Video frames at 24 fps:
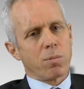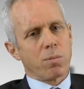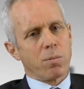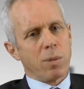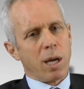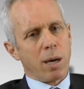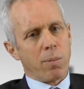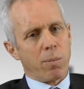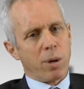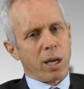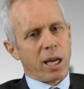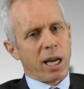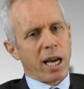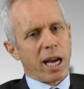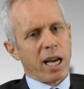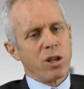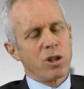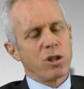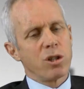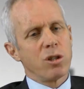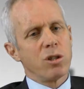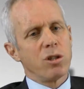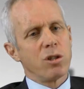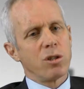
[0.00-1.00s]

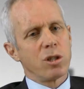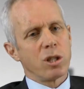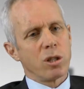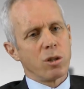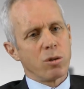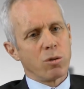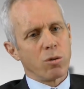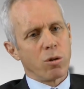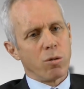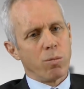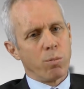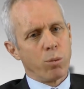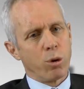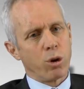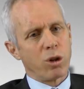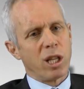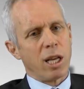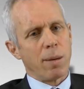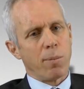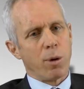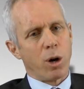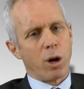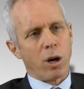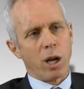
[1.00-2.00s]
applications and sort of put
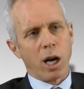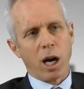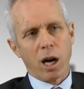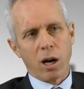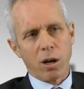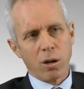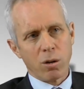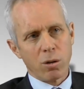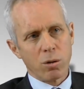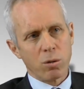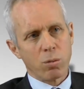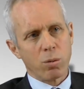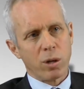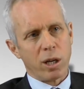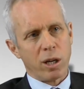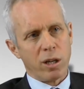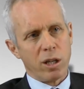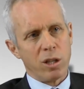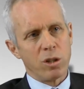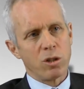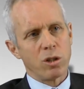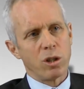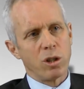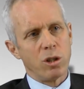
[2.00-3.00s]
them on hold where an
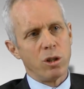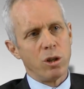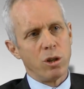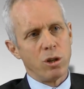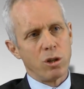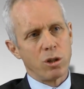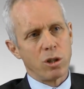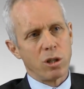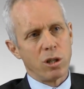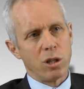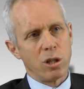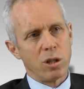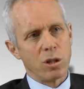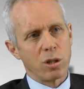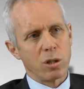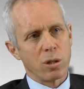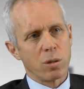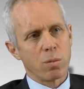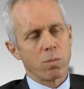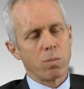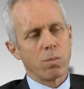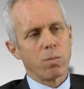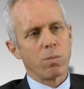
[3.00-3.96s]
institution isn't